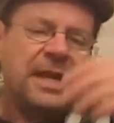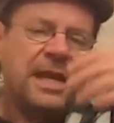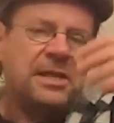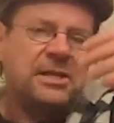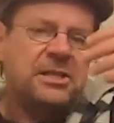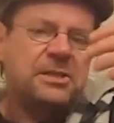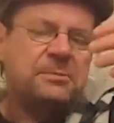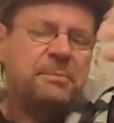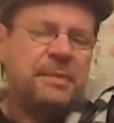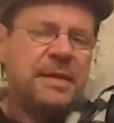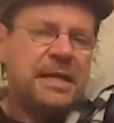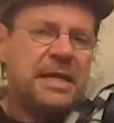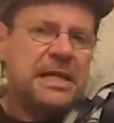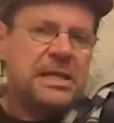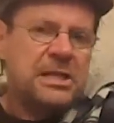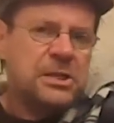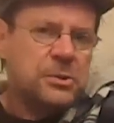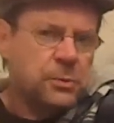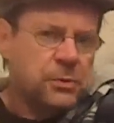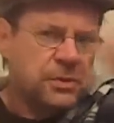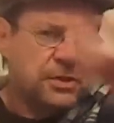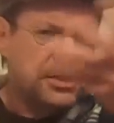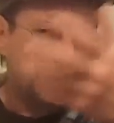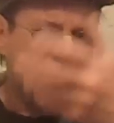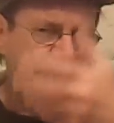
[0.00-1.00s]

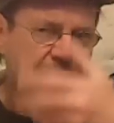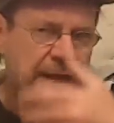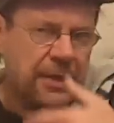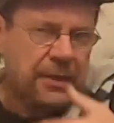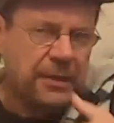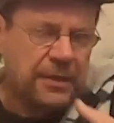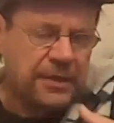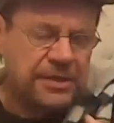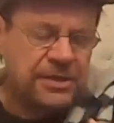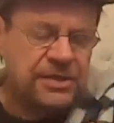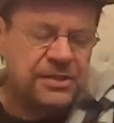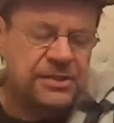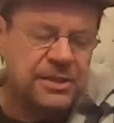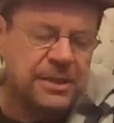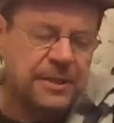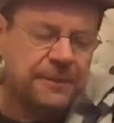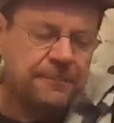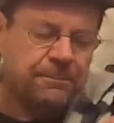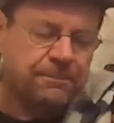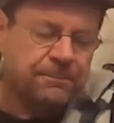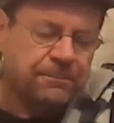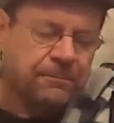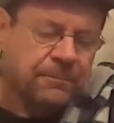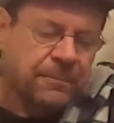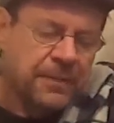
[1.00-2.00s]
experience would tell us
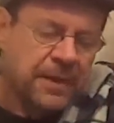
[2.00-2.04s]
that,